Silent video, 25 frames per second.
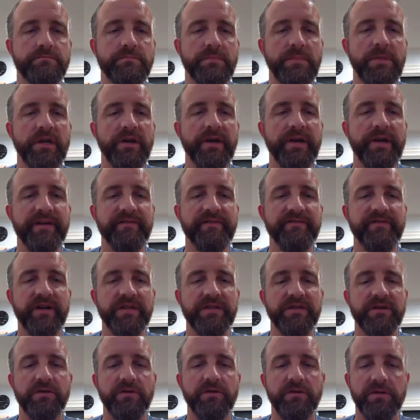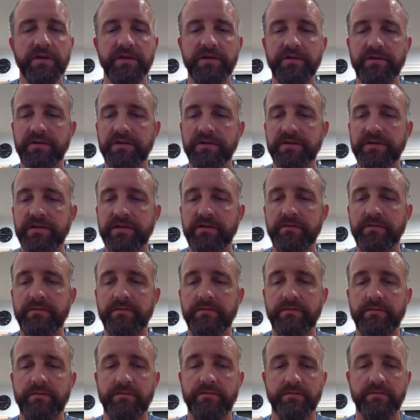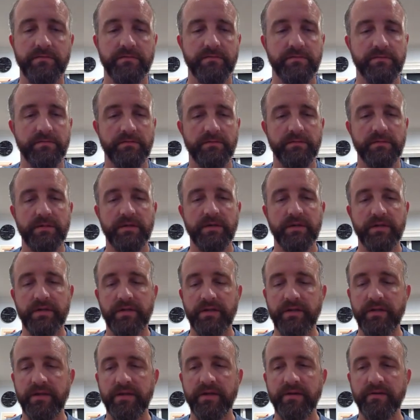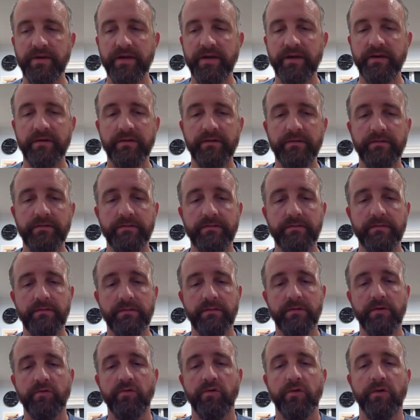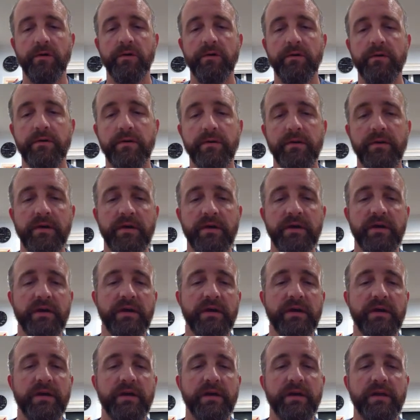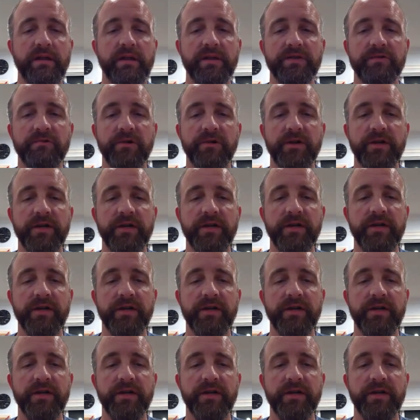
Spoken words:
Oh yeah, I forgot the colon also. There we go. Cool. Let's run it.